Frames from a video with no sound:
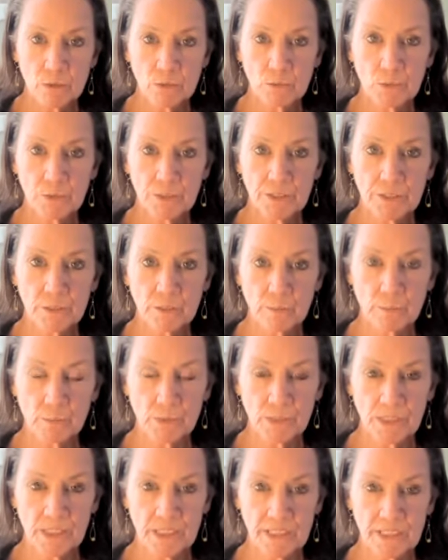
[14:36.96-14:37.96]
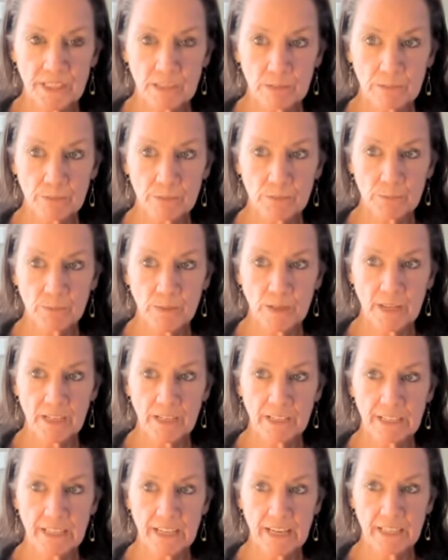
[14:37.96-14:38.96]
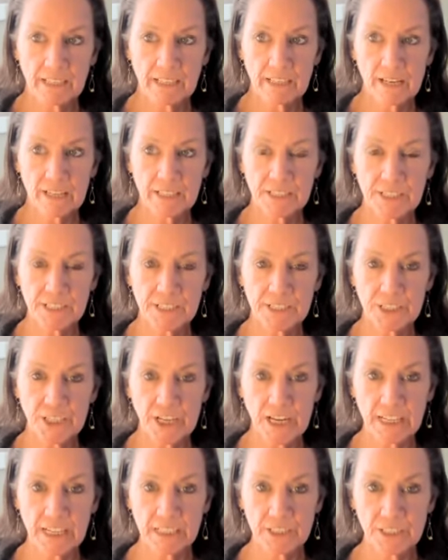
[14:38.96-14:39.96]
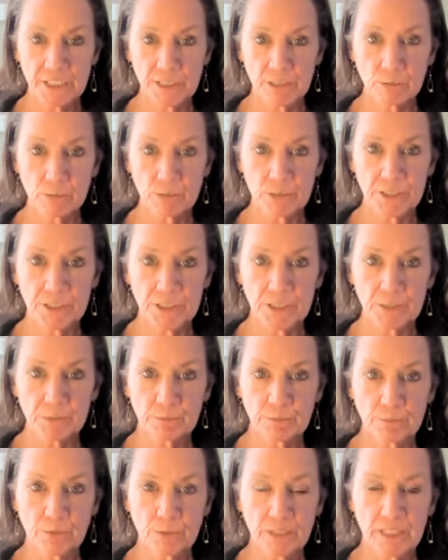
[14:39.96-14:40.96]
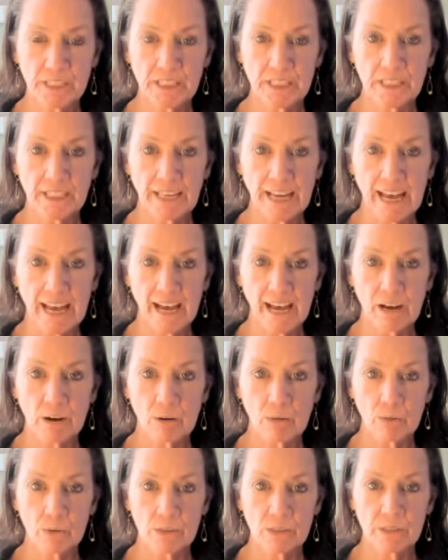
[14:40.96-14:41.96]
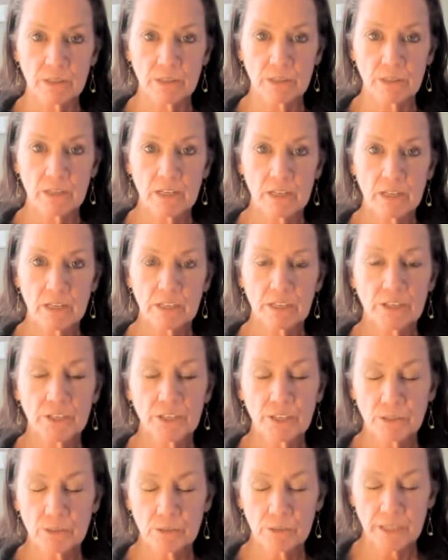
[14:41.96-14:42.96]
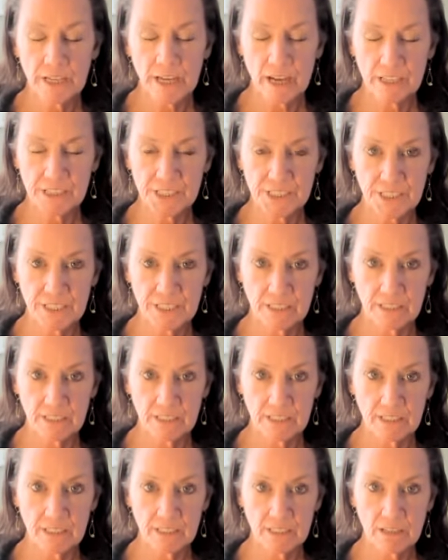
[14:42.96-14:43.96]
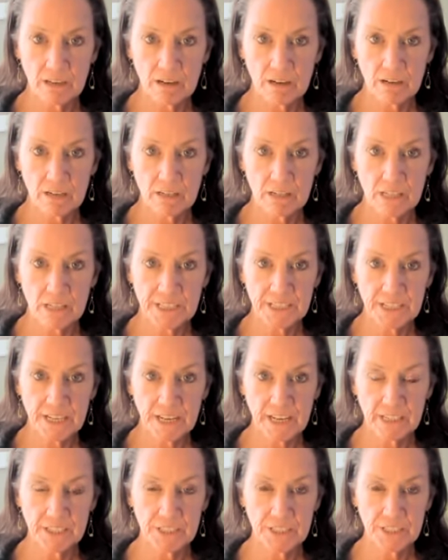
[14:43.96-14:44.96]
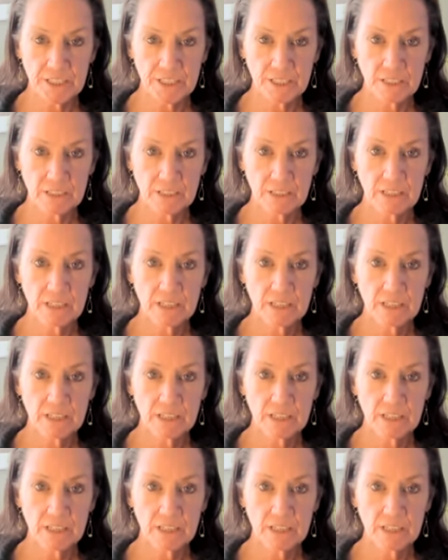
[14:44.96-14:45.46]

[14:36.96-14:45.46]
with your breathing. And again, not to change it, we're just bringing our curiosity, our attention